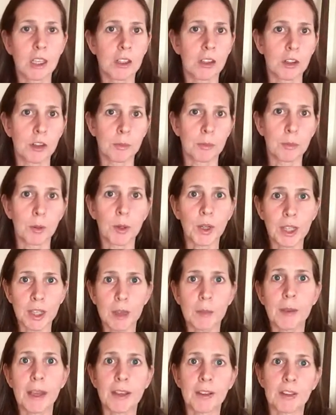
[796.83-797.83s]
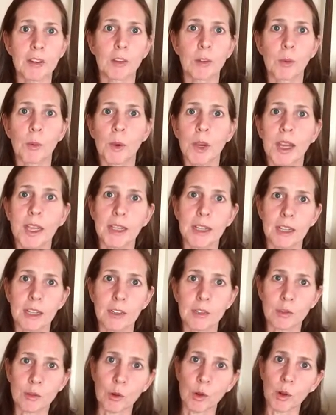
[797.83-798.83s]
you're putting them out in a way that
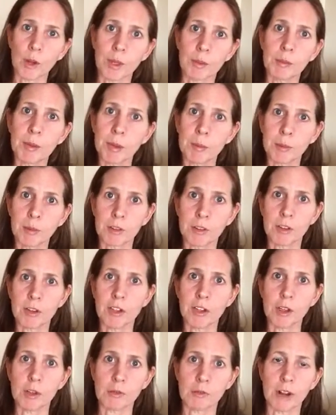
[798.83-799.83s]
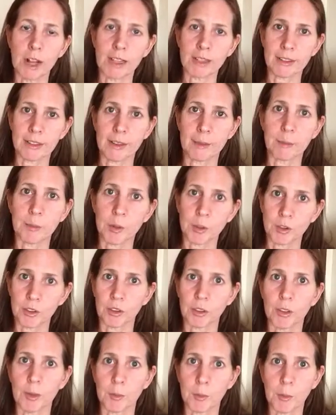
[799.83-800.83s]
is drawing people to you rather than
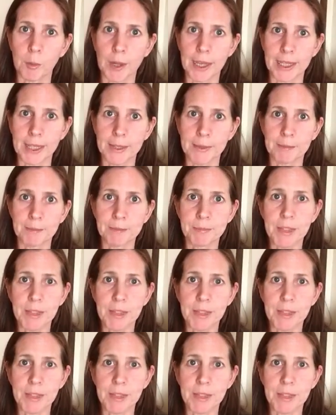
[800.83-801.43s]
pushing them away.